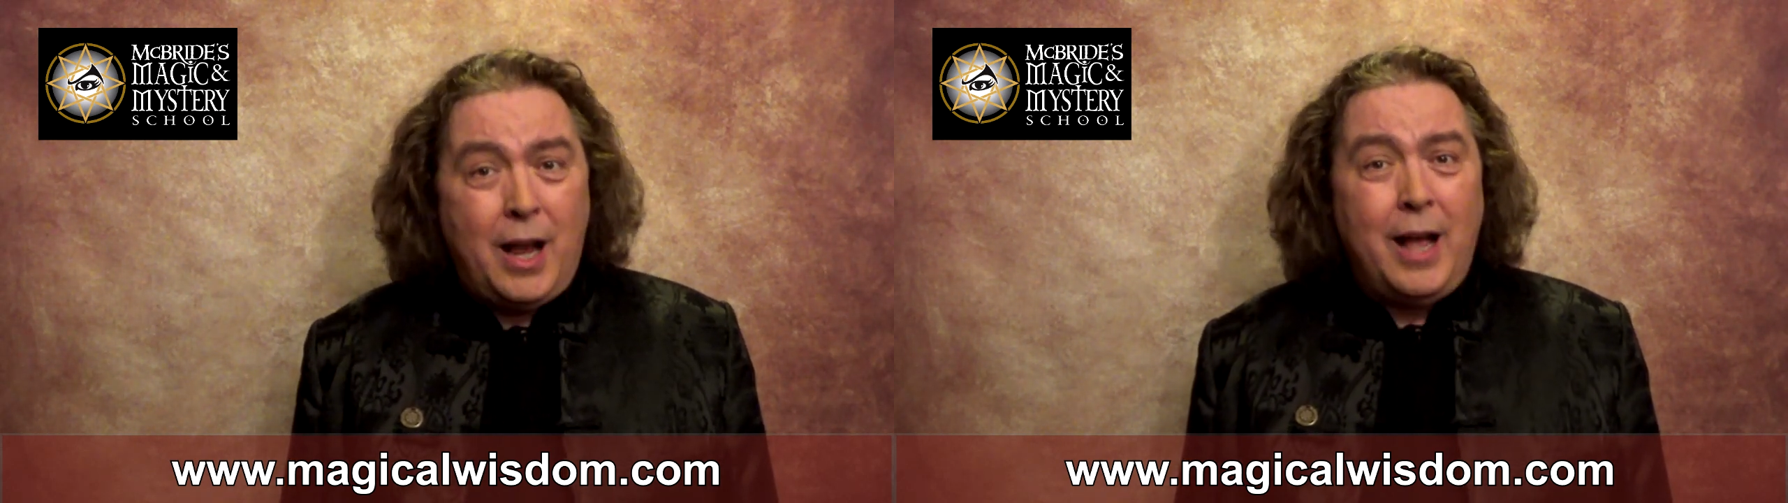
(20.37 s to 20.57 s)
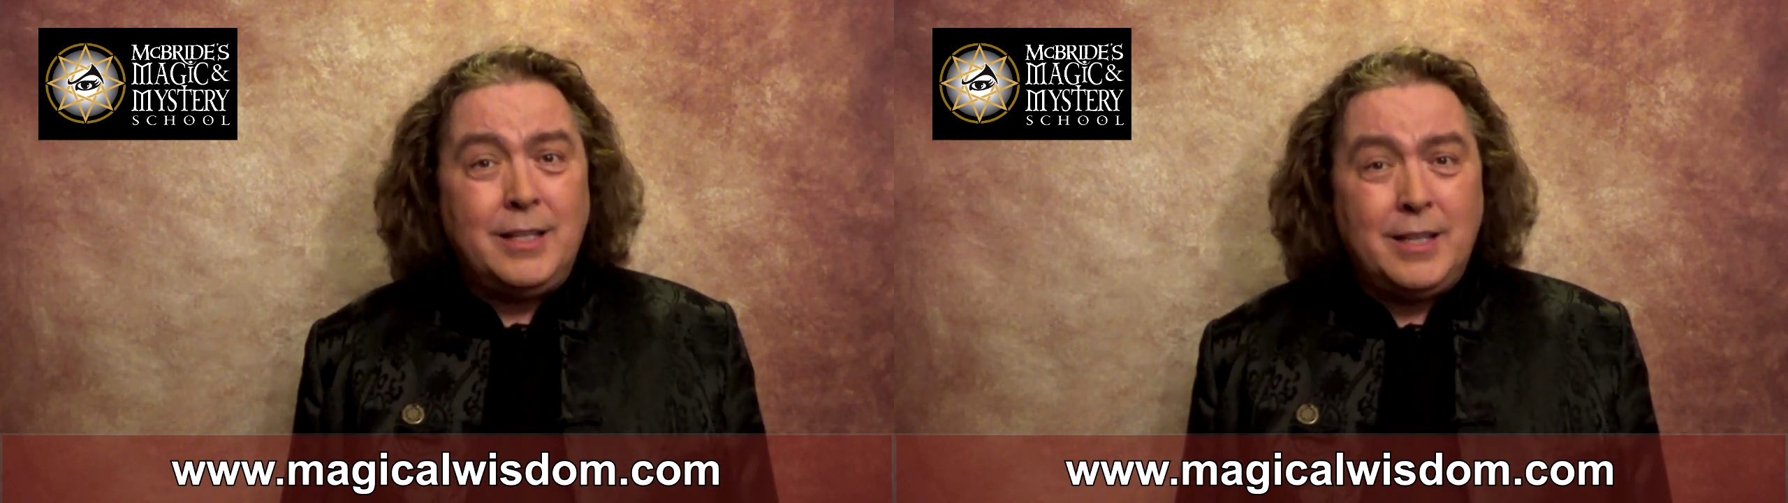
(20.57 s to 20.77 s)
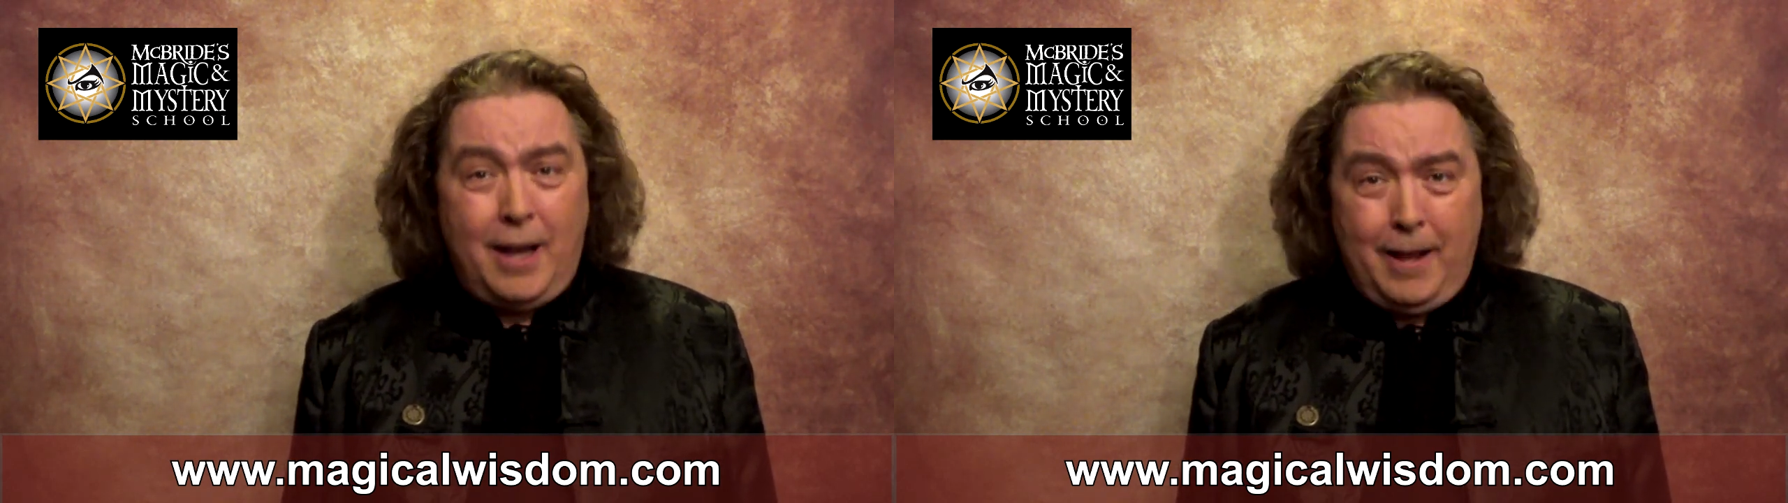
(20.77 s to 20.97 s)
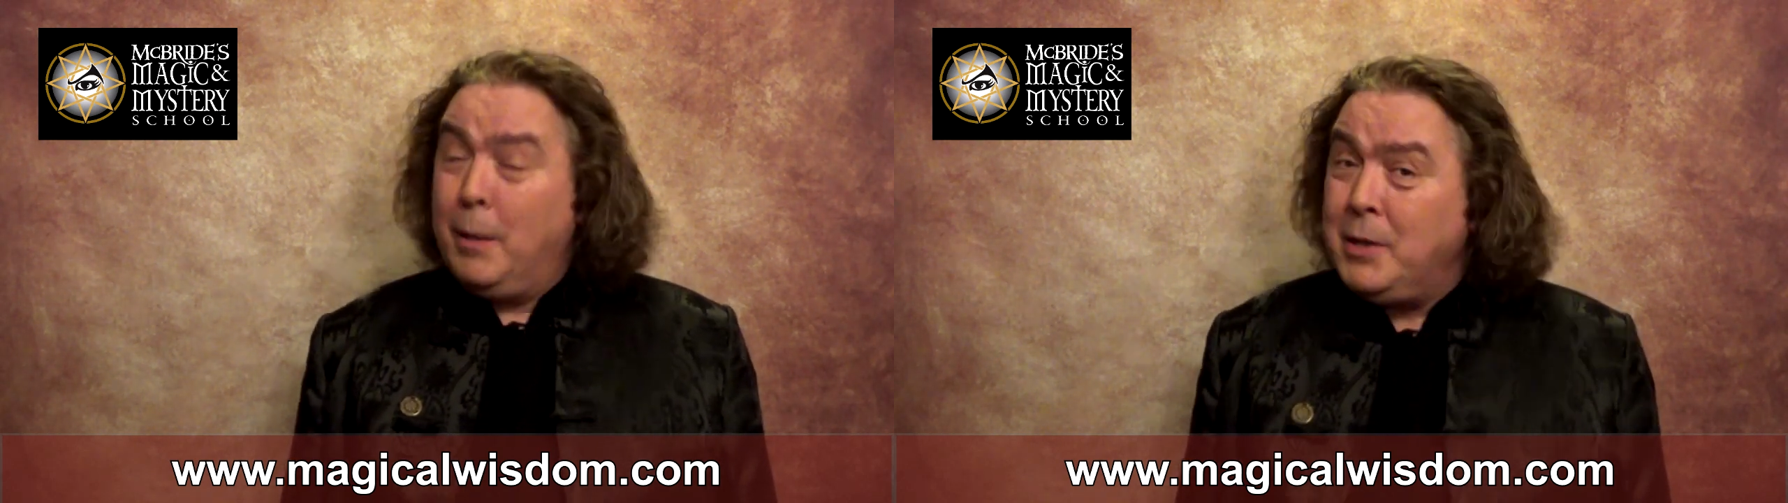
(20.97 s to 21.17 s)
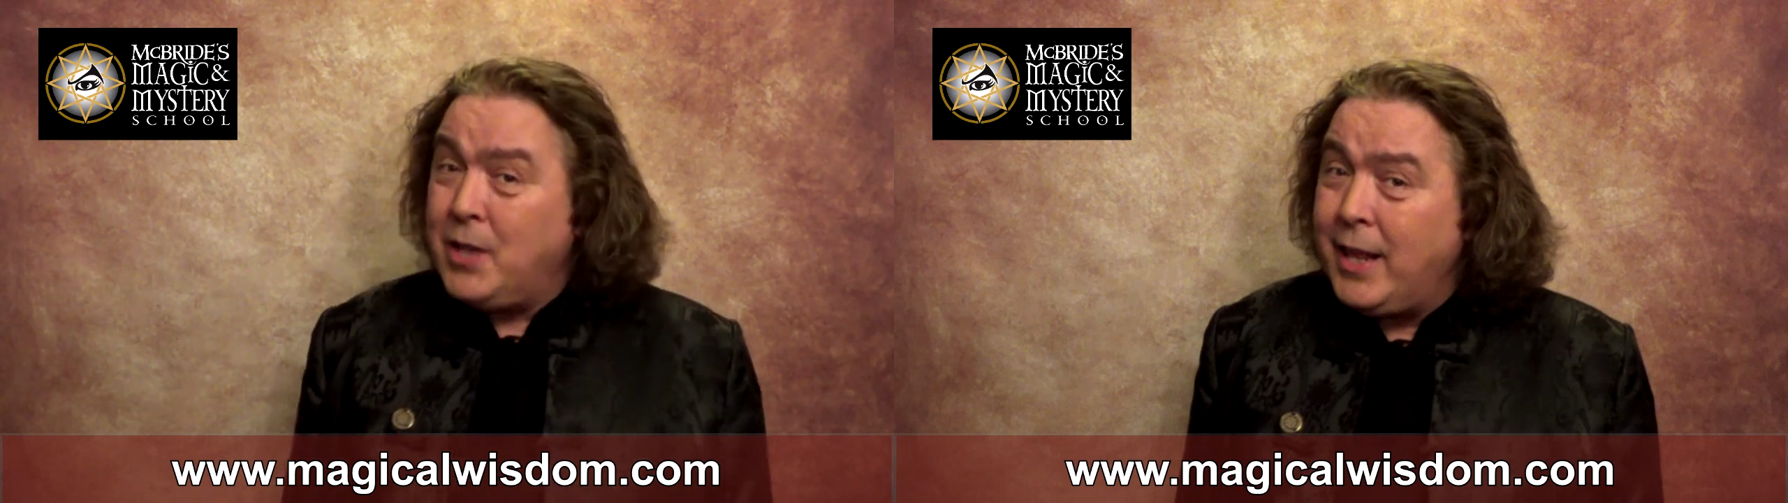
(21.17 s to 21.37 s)
on time.
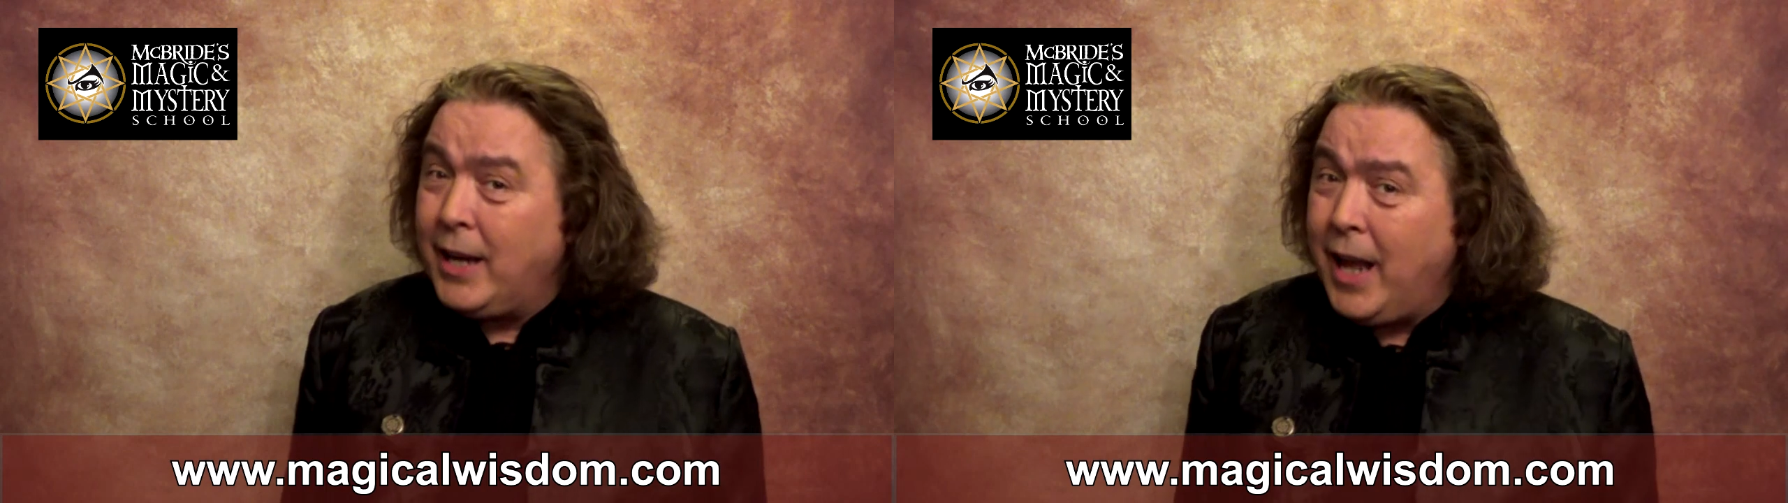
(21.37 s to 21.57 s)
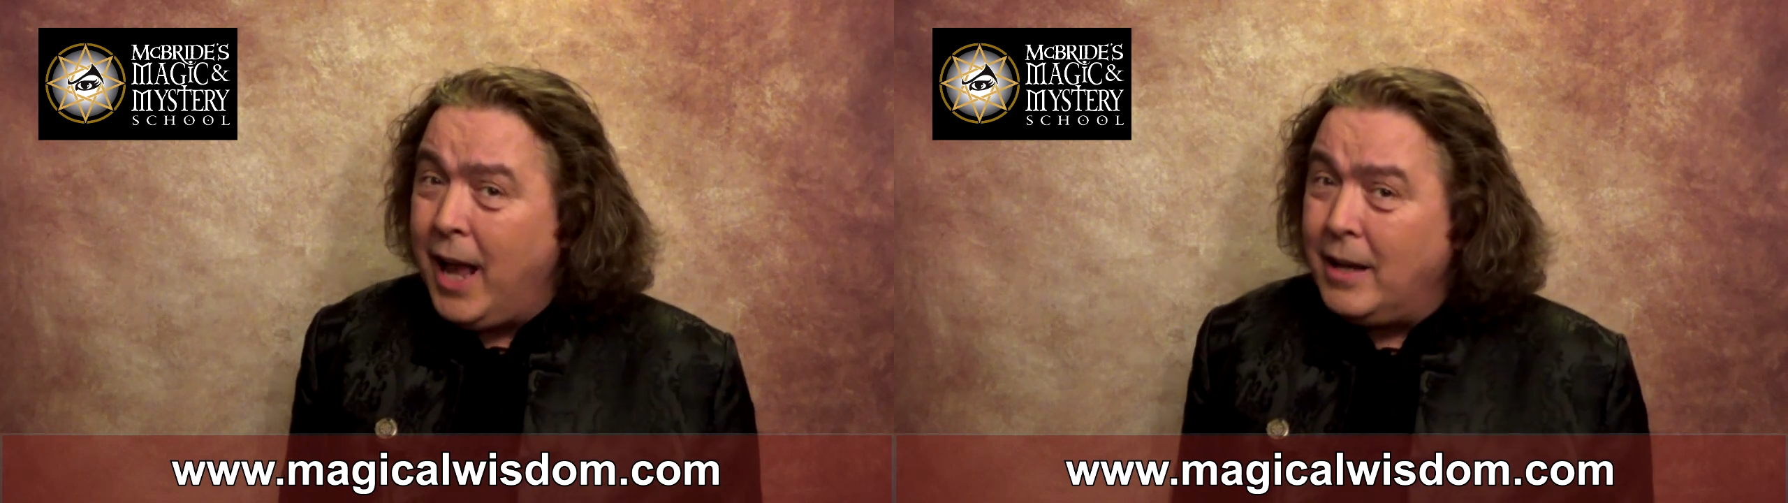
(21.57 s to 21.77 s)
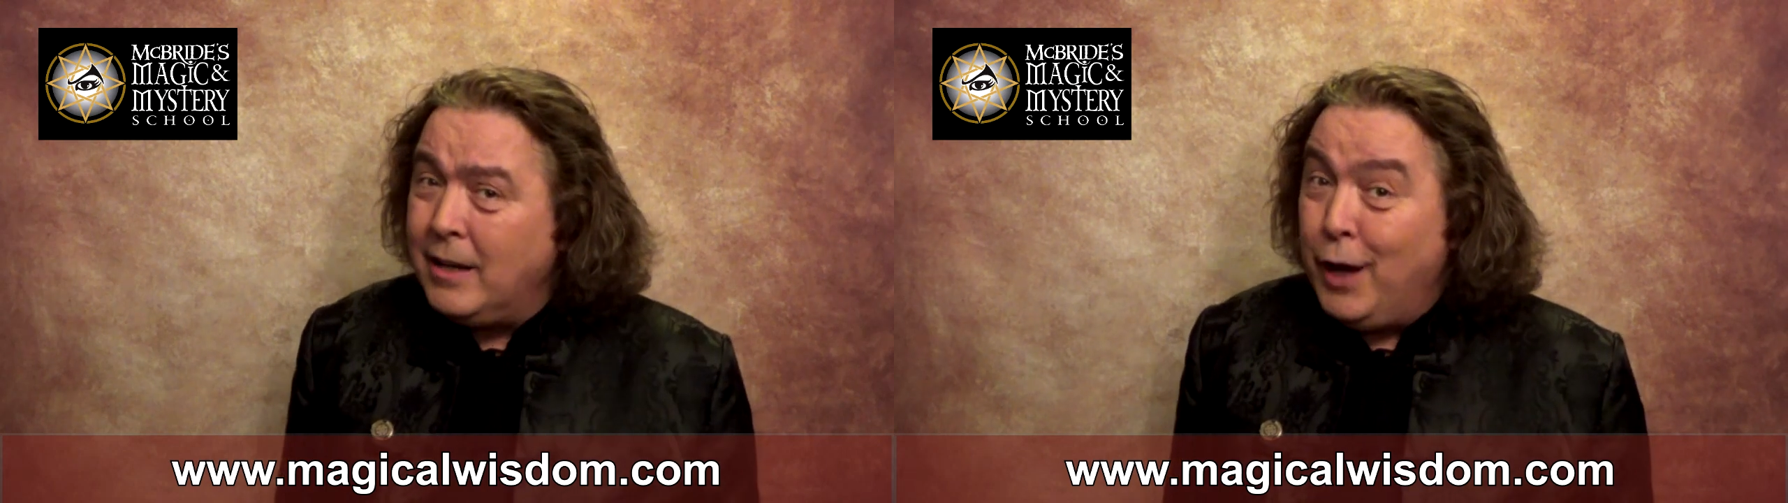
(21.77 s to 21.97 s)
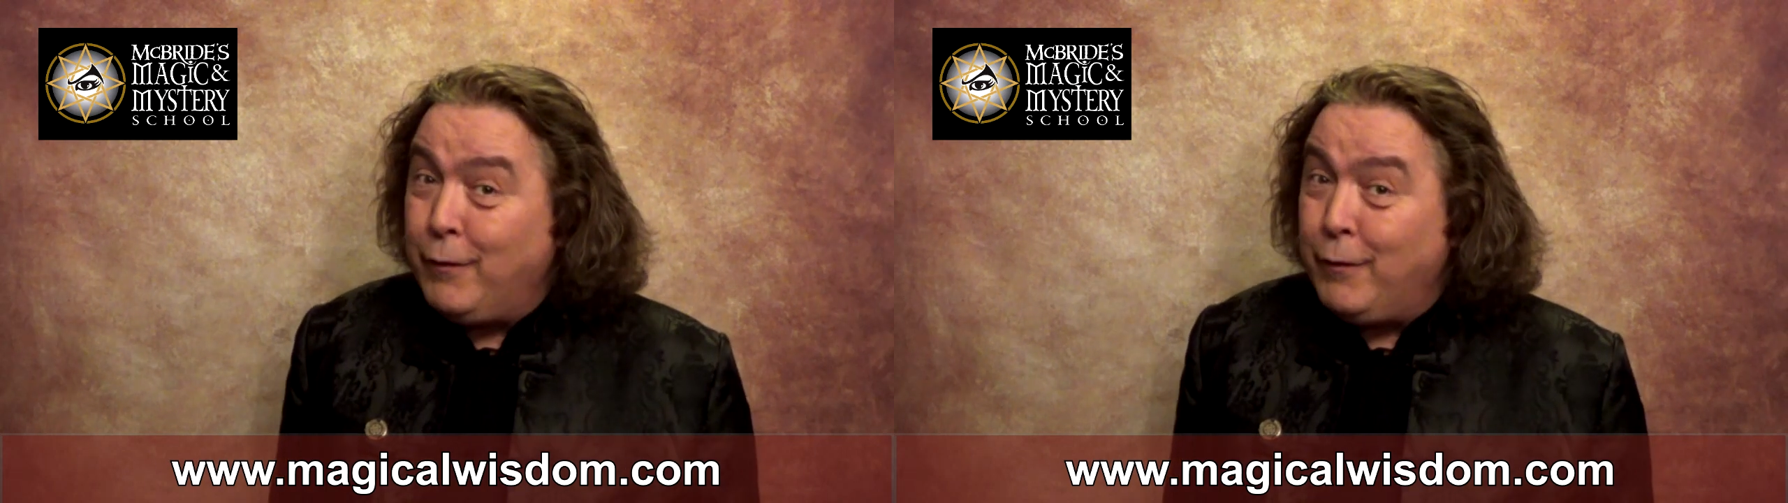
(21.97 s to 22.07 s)
Let me say that again.